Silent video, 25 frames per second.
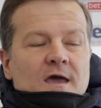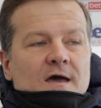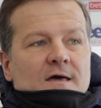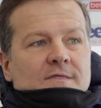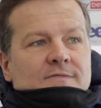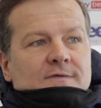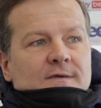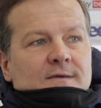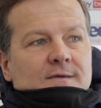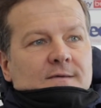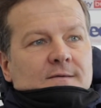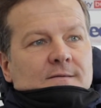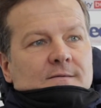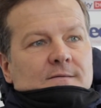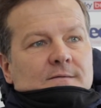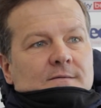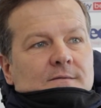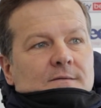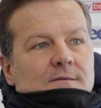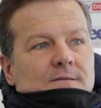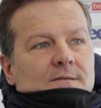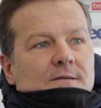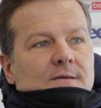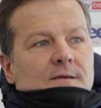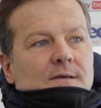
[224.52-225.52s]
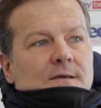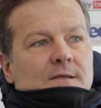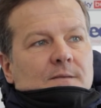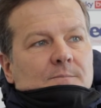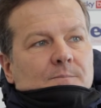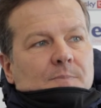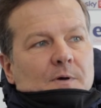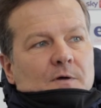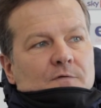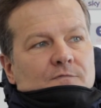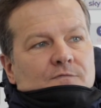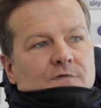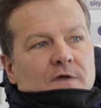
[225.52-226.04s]
Yeah, I think in
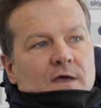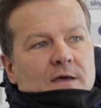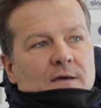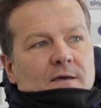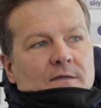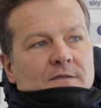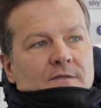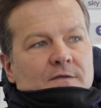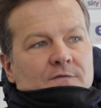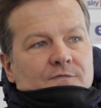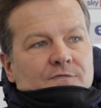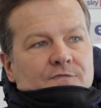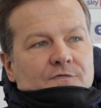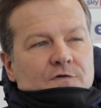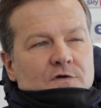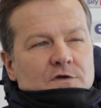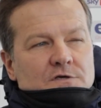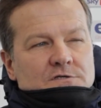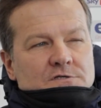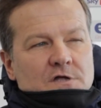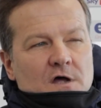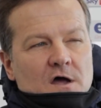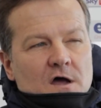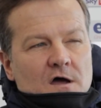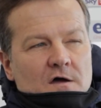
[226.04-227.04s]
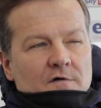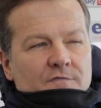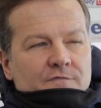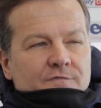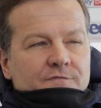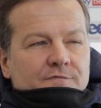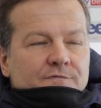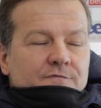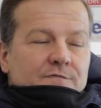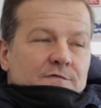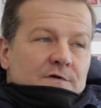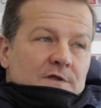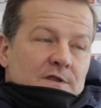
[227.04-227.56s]
both games, I think the first
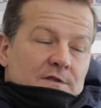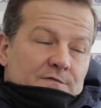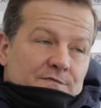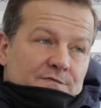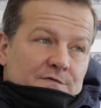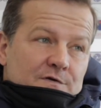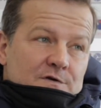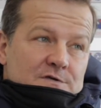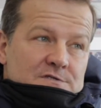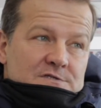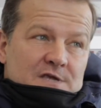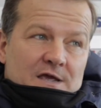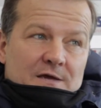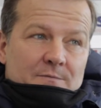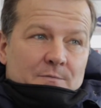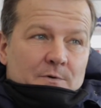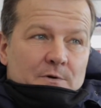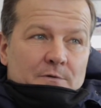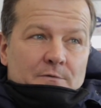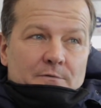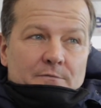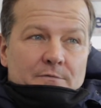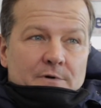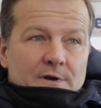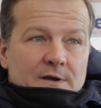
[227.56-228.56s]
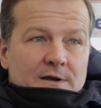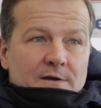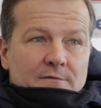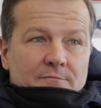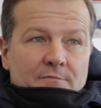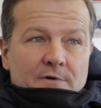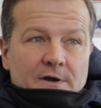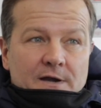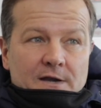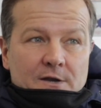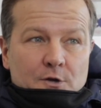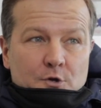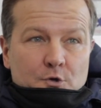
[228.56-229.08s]
half, in the first game, we were really,
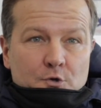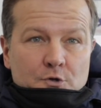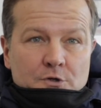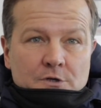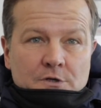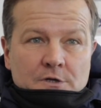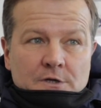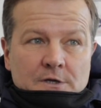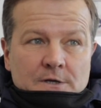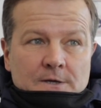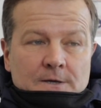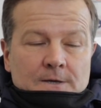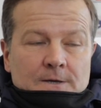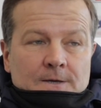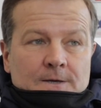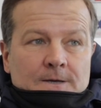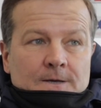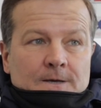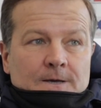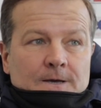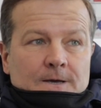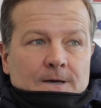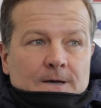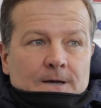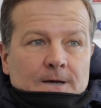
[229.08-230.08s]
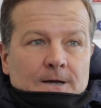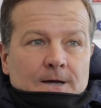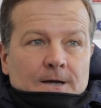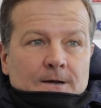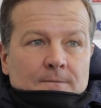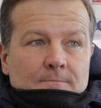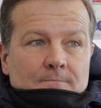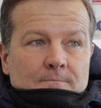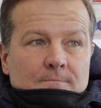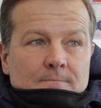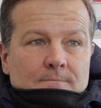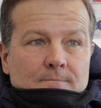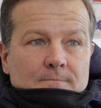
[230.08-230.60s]
really good.
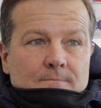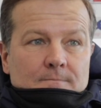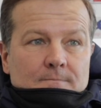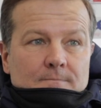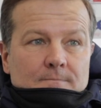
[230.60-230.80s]
And